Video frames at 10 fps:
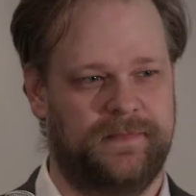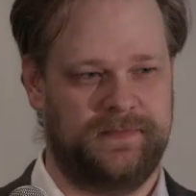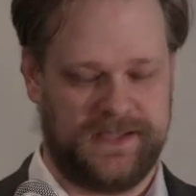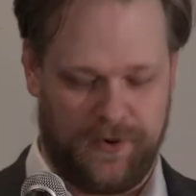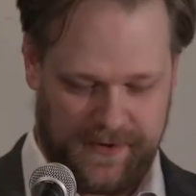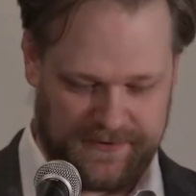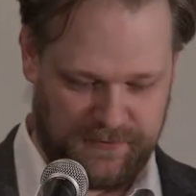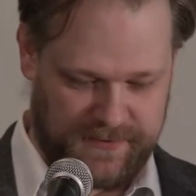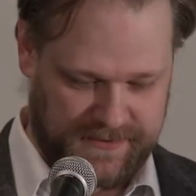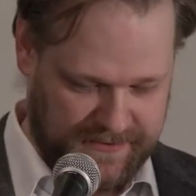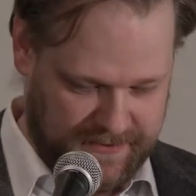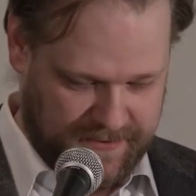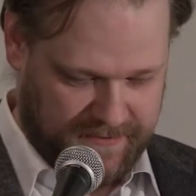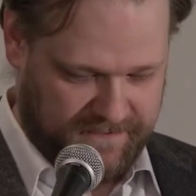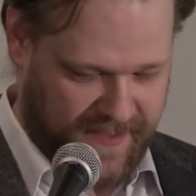I, may be going a little bit
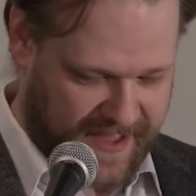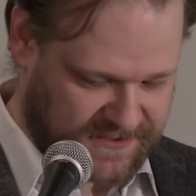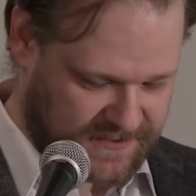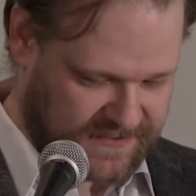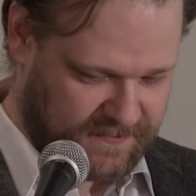fast on